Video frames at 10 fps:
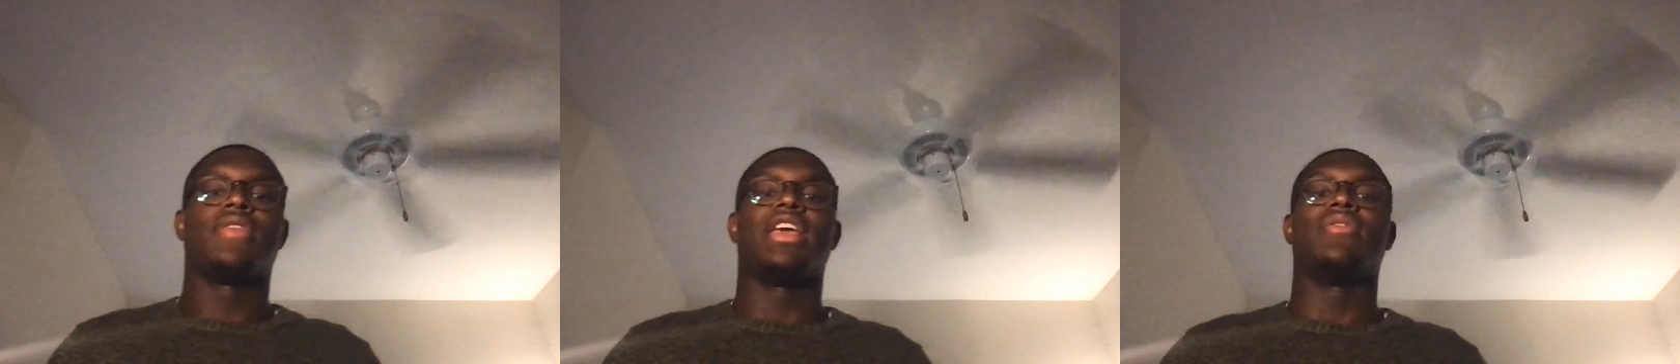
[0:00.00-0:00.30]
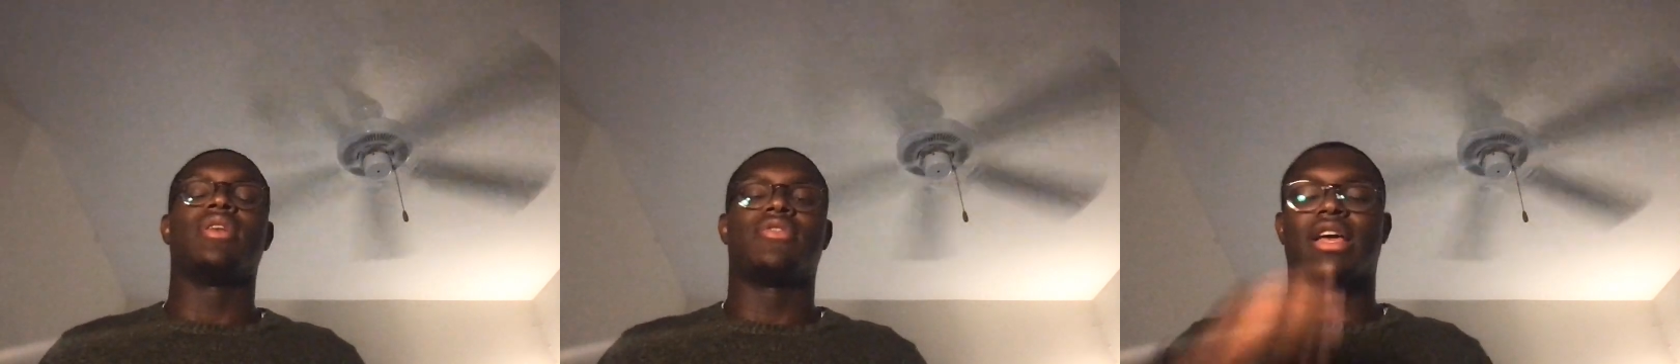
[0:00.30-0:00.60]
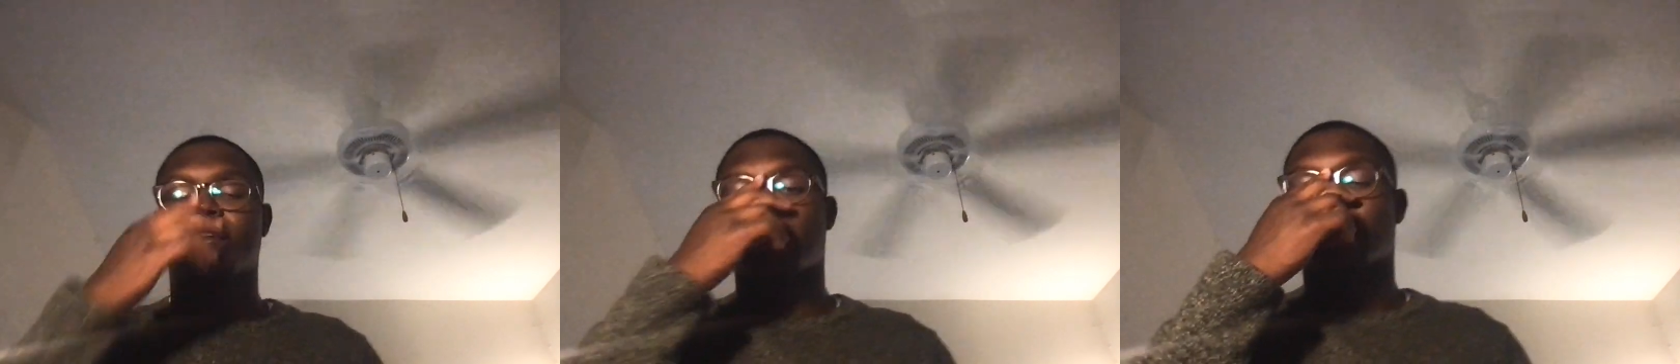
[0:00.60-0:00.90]
even if they
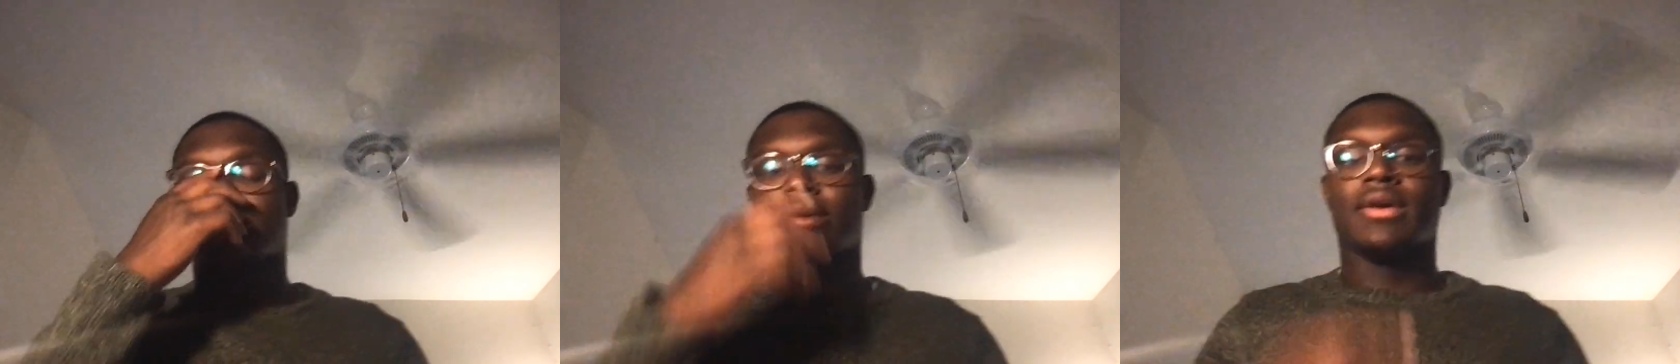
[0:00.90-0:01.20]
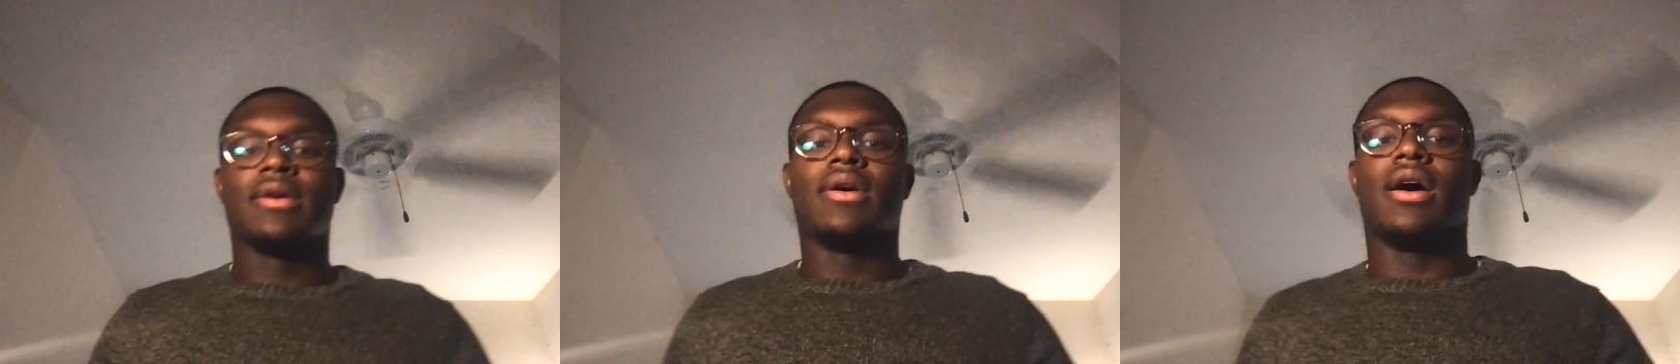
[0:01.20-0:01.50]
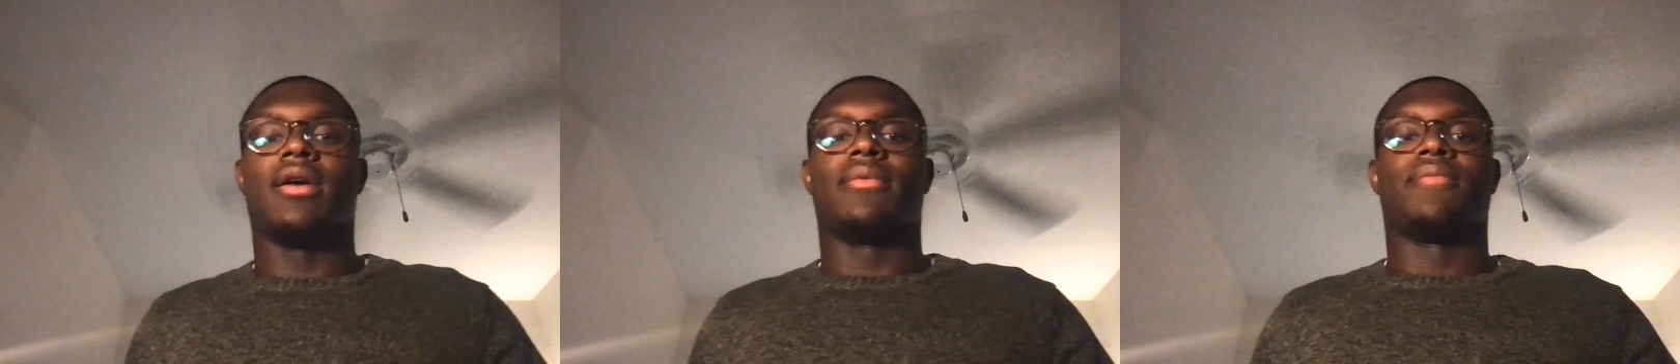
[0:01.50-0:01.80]
need it,
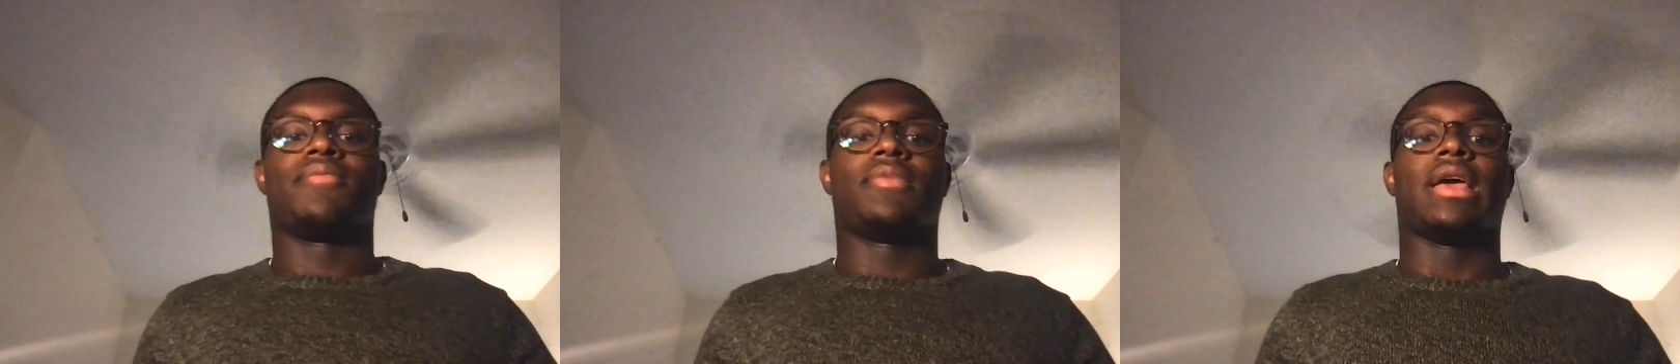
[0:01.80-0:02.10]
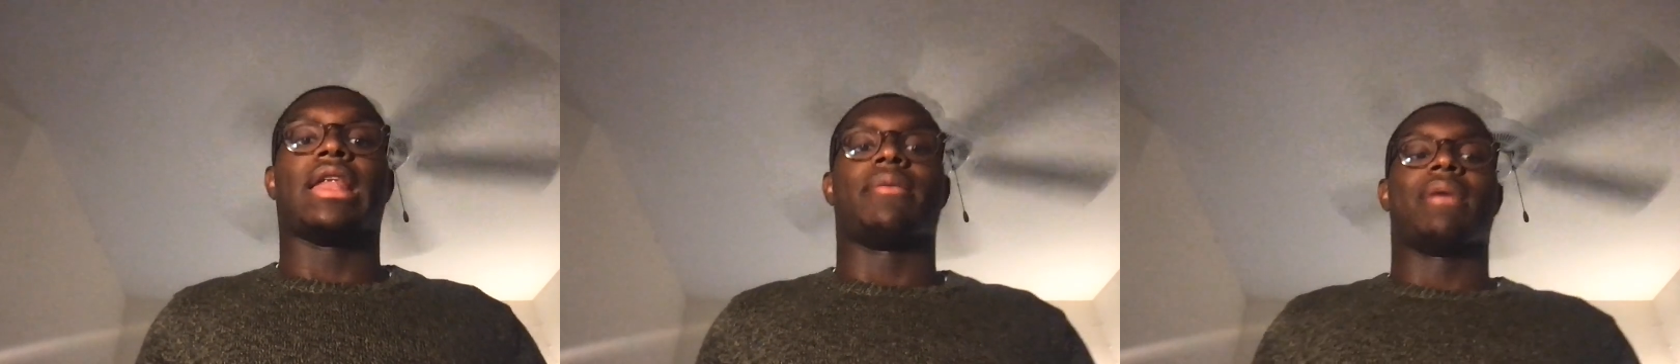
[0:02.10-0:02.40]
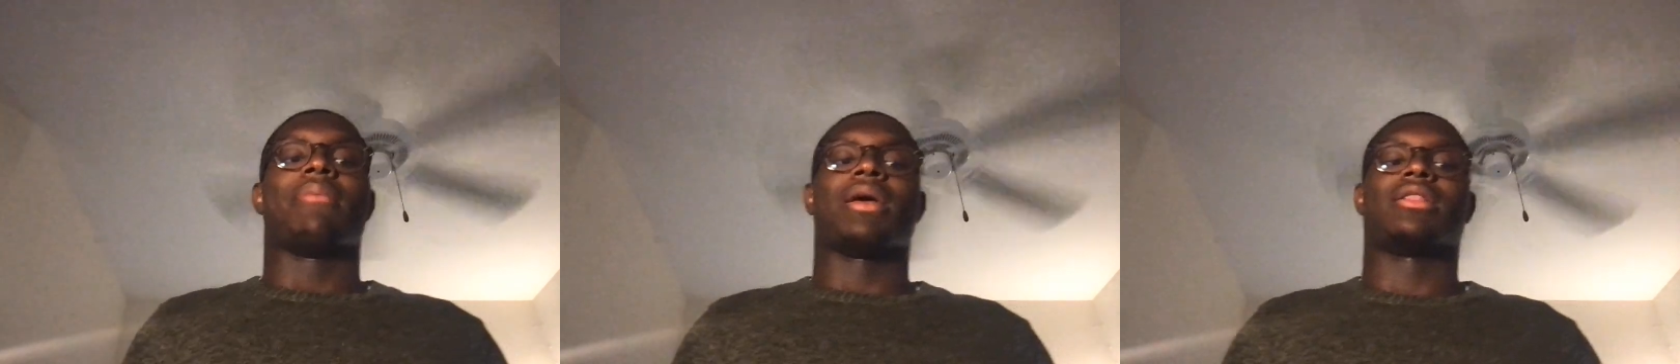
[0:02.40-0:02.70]
and it
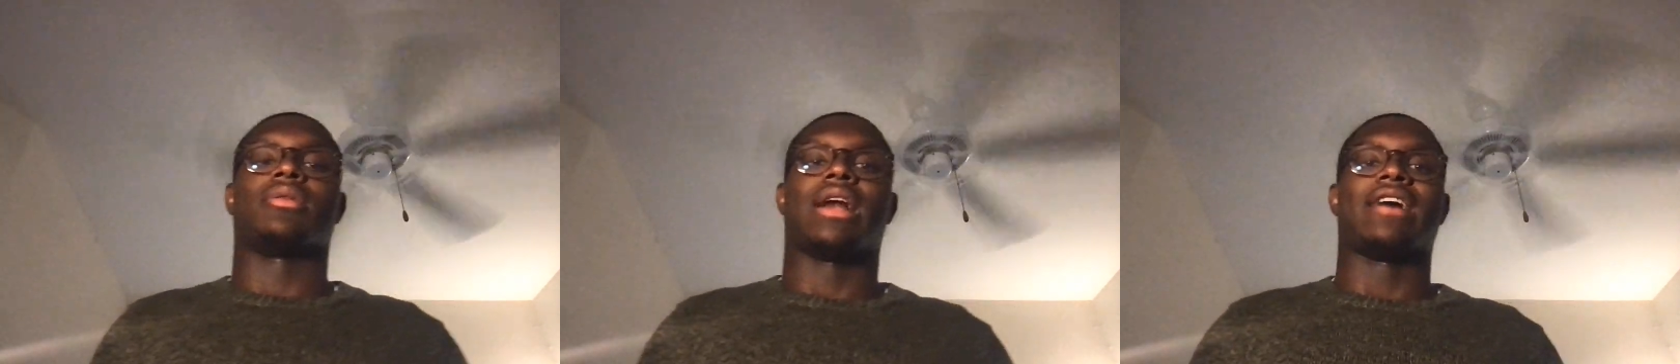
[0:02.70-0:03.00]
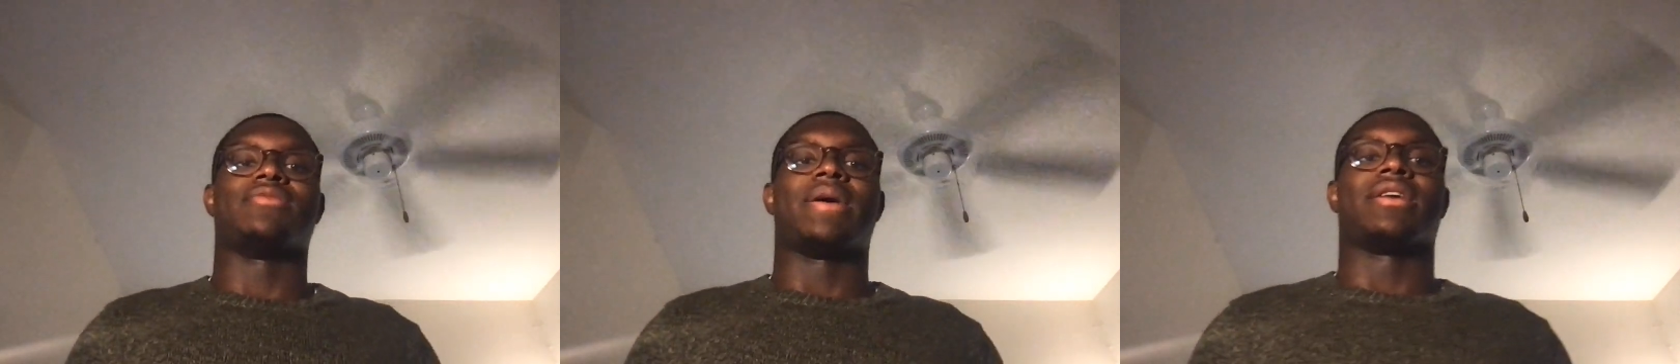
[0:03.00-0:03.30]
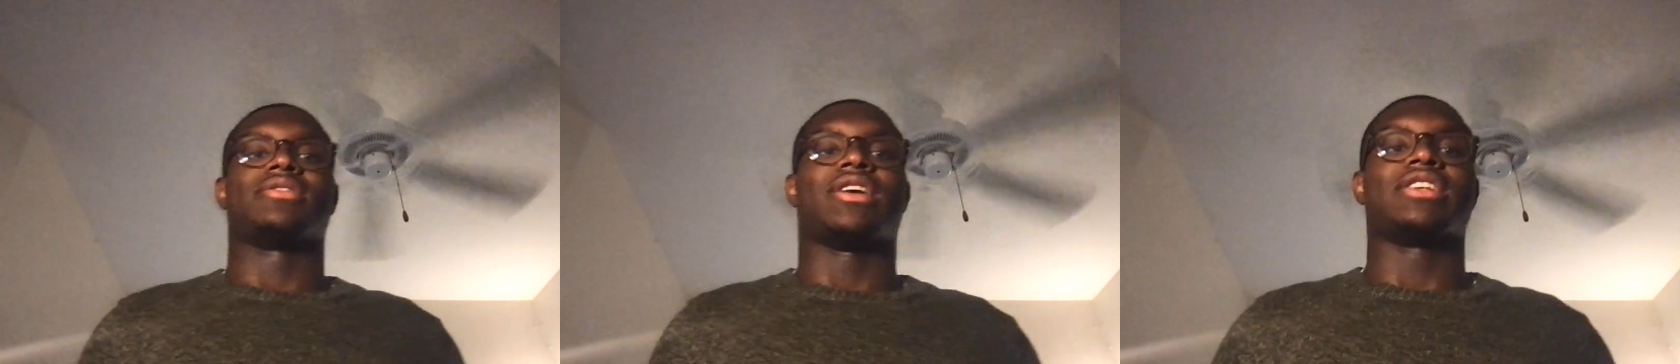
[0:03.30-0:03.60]
may make their lives
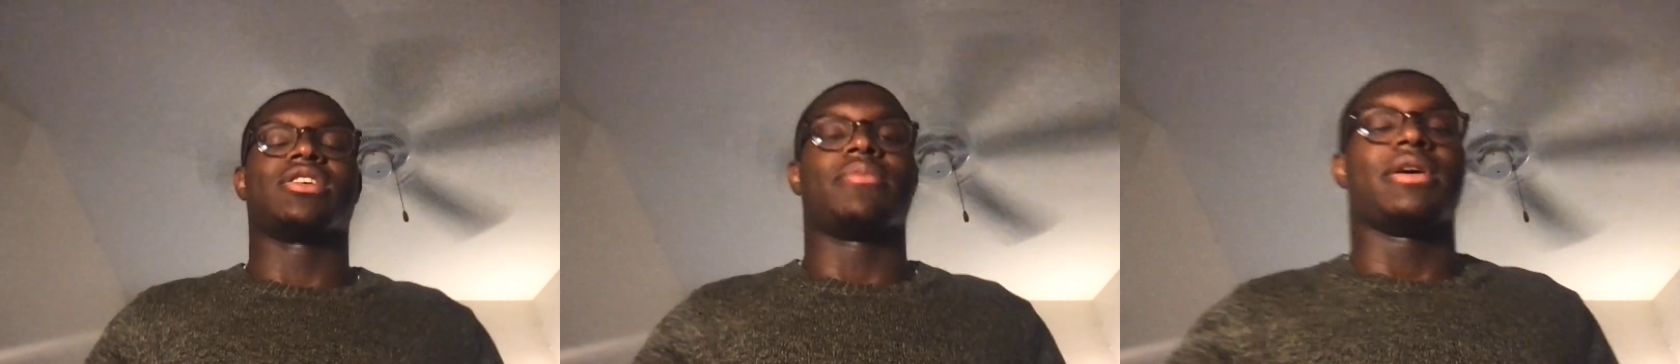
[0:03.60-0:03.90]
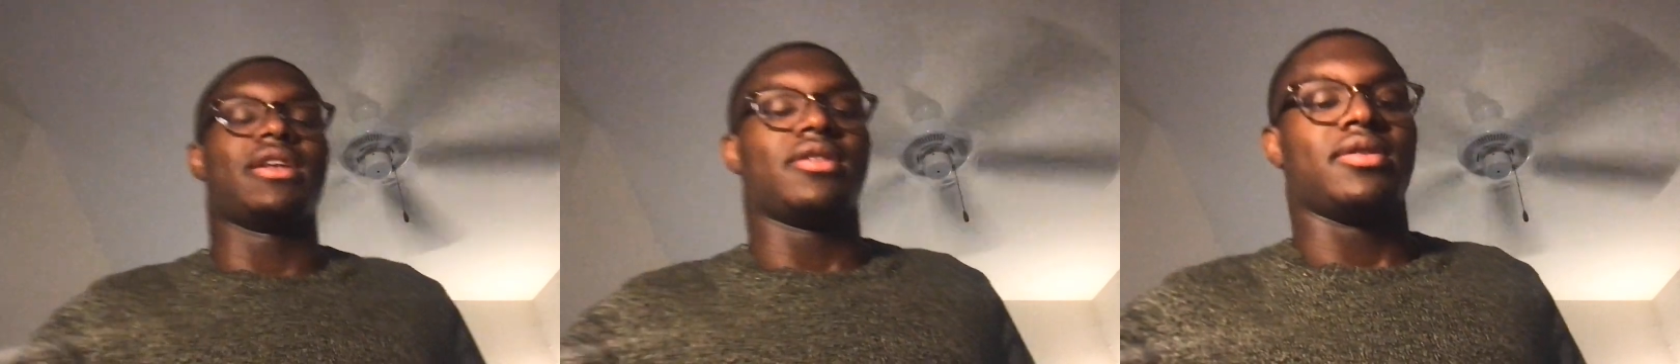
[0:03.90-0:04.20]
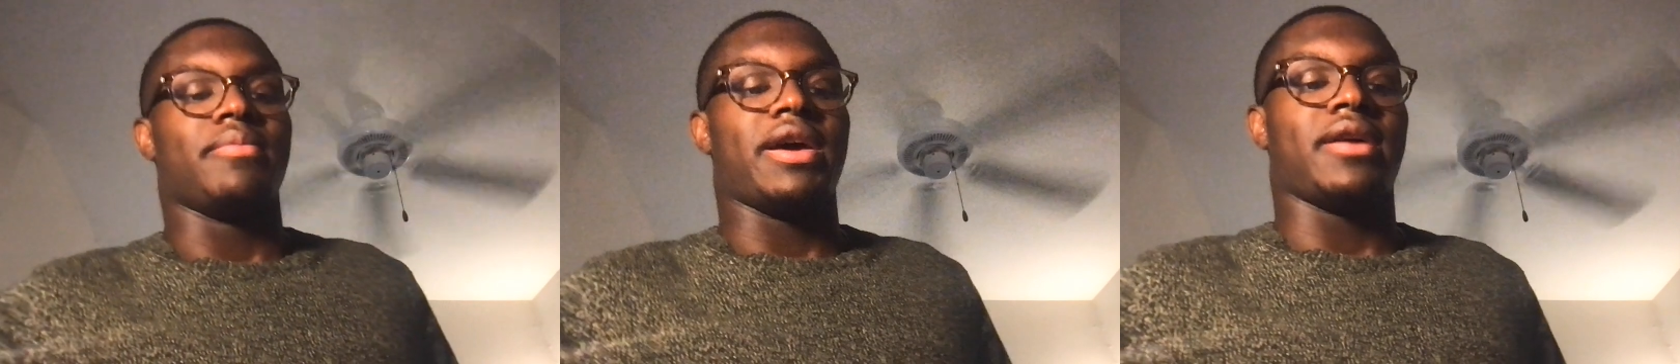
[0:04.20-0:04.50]
better. So that's going to be another
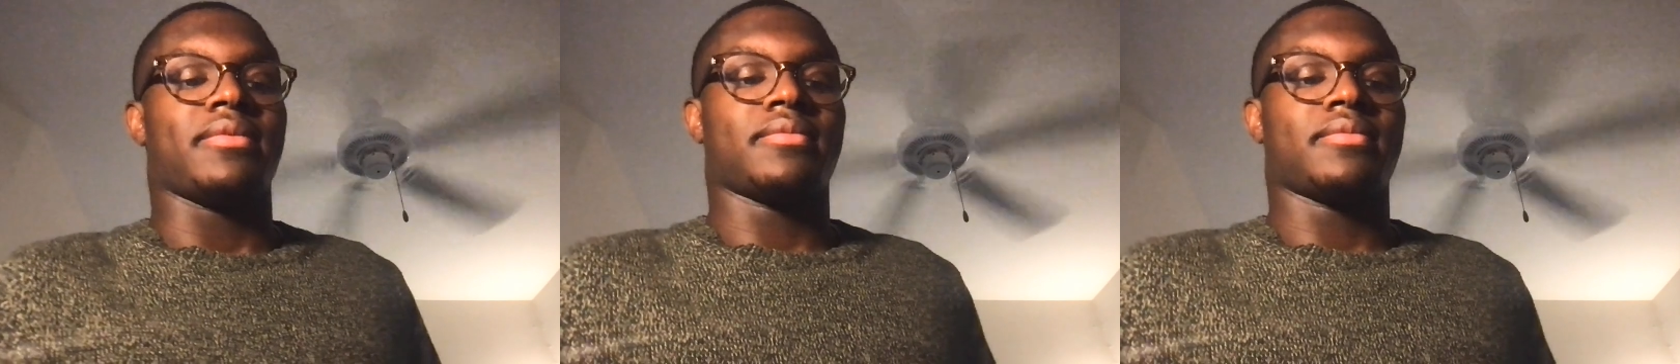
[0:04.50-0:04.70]
debate.